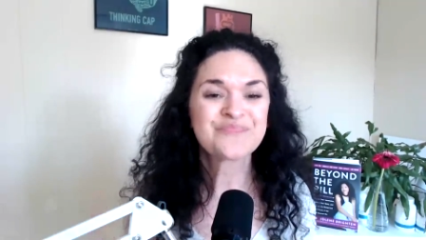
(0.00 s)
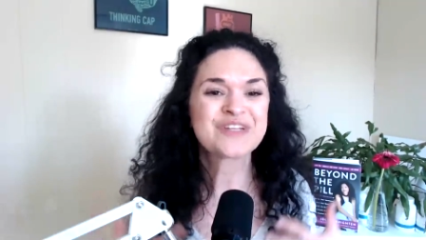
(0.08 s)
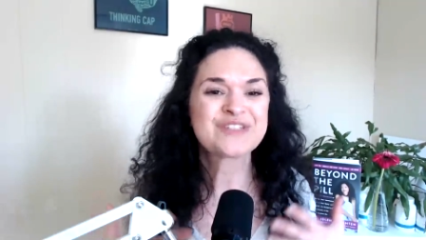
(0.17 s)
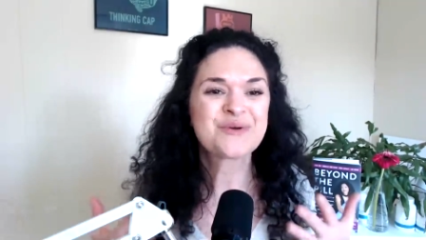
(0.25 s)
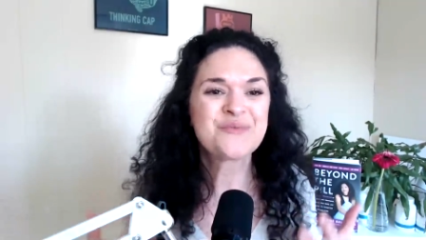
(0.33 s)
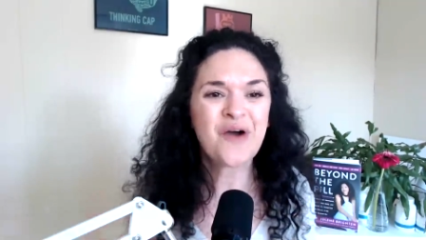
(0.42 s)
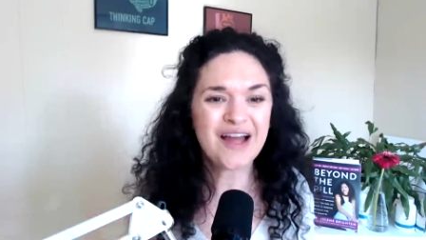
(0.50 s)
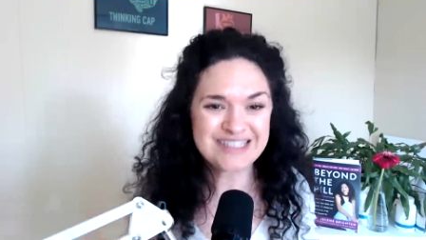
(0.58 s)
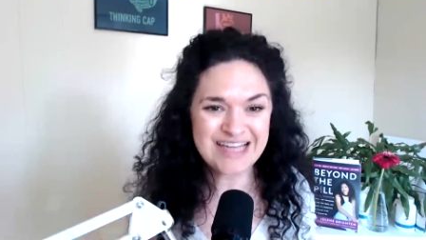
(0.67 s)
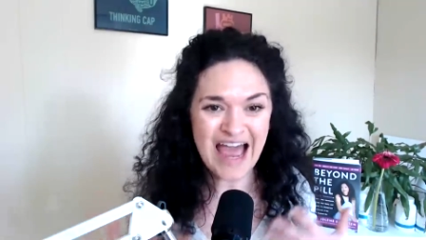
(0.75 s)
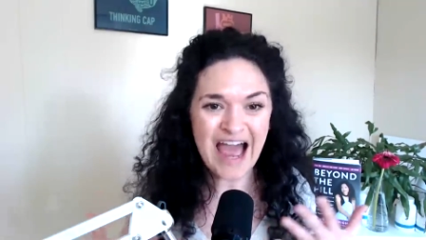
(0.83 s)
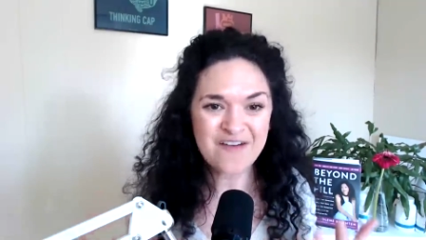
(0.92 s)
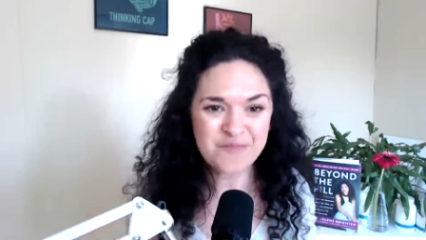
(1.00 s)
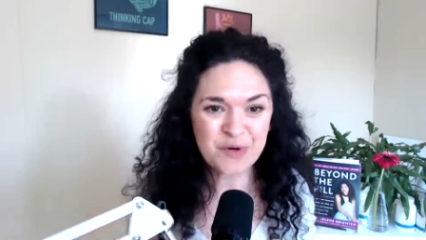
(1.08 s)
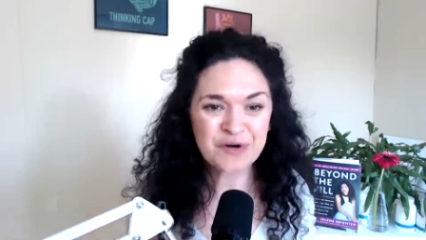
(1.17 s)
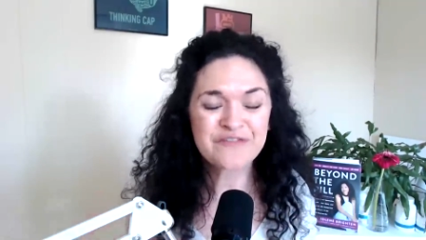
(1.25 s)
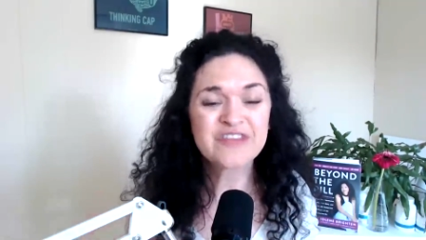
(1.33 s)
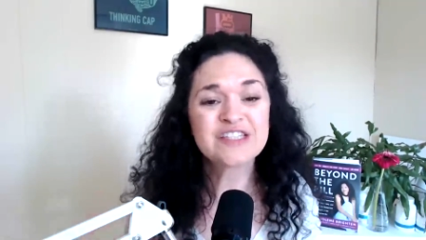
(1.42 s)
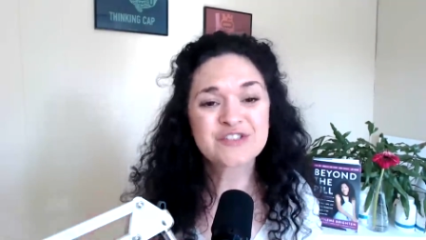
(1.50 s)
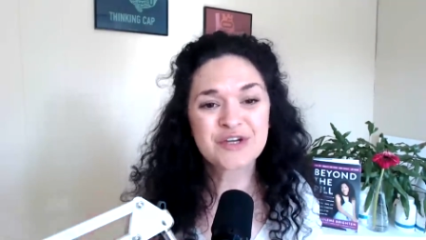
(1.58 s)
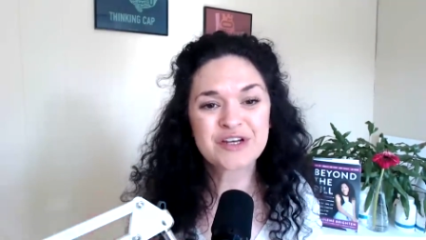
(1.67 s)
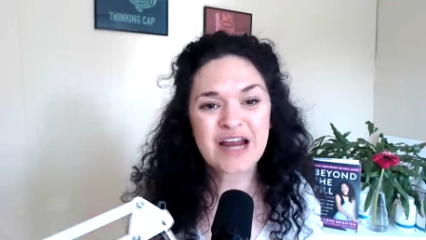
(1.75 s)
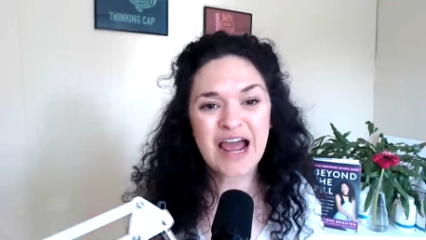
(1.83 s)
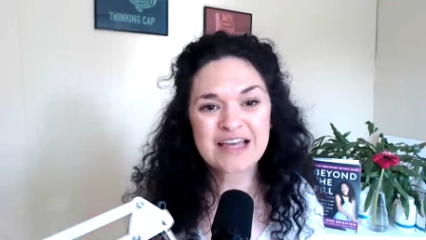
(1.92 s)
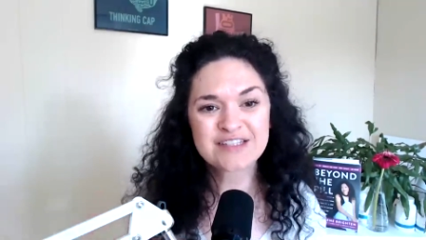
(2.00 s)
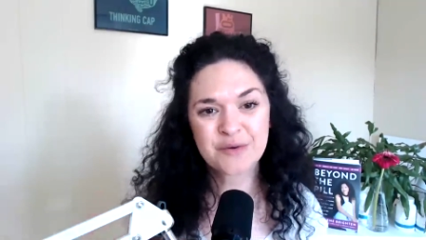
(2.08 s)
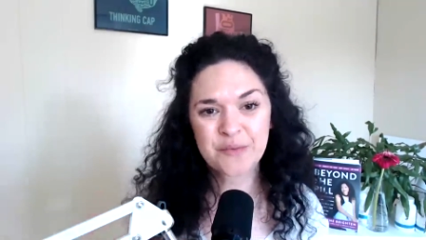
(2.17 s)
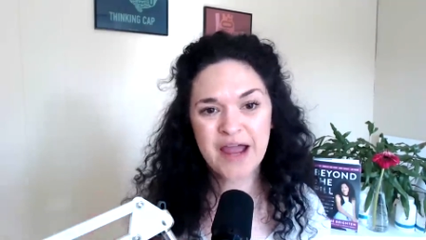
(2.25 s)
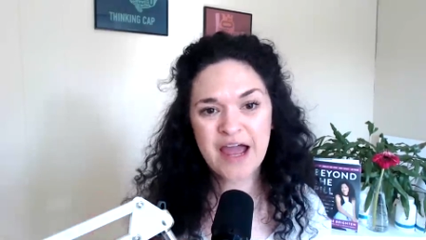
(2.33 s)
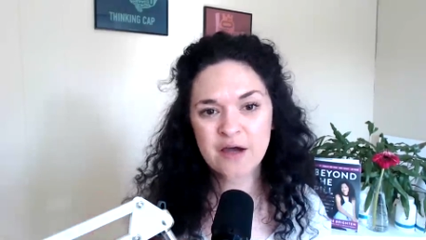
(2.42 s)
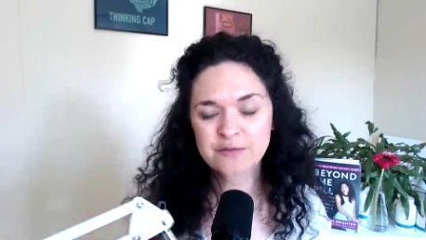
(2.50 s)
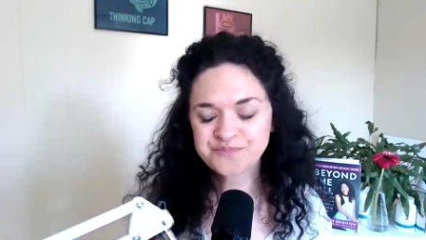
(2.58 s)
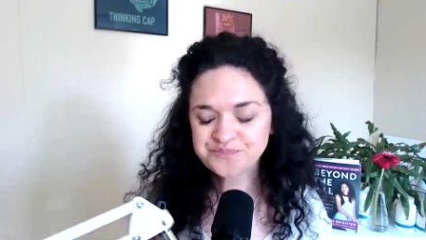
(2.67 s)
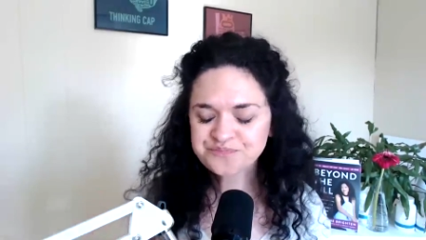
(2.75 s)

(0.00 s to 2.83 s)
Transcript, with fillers: to want to have more of these good guys around.